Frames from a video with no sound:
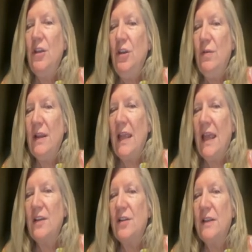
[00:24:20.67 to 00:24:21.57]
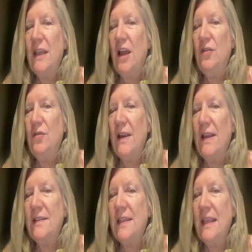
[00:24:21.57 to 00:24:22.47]
you can actually
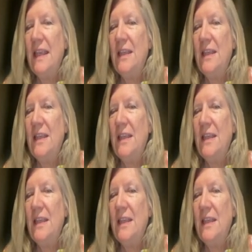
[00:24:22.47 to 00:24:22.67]
address the